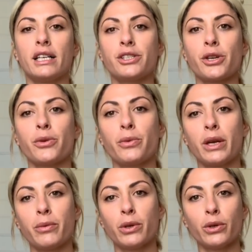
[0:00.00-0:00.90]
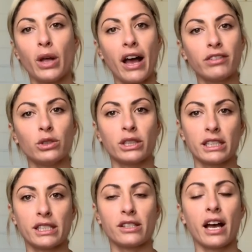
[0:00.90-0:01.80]
So we will have a look at
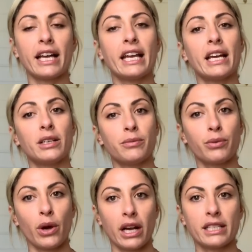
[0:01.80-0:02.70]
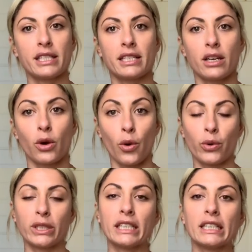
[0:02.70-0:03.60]
the site and price
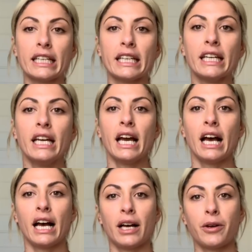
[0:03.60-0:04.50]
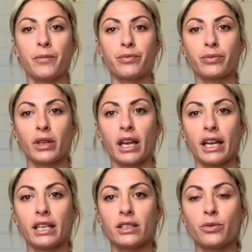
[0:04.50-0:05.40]
accordingly.
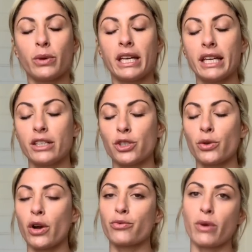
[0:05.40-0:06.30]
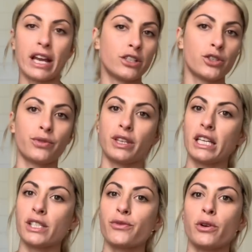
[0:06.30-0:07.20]
And we can do a range of
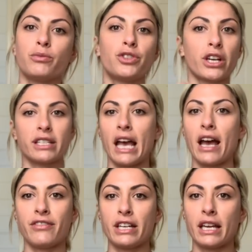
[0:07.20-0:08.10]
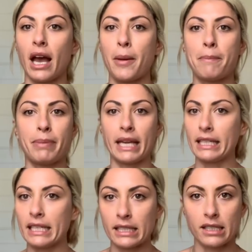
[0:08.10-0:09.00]
things from just having a bed
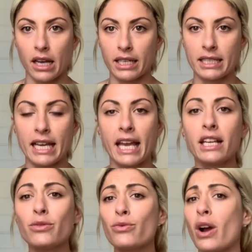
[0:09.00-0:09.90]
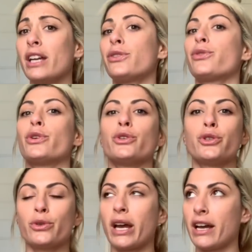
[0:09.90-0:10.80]
inside a tent right through
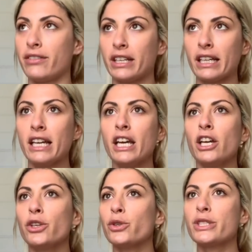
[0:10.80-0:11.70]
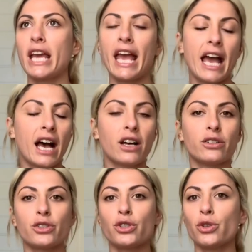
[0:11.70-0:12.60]
to having your
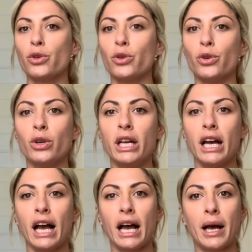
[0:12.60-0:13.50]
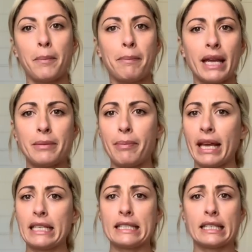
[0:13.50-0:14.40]
towels, your bed
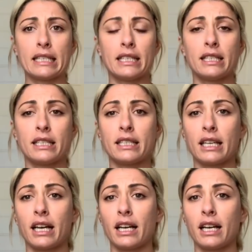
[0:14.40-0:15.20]
bases,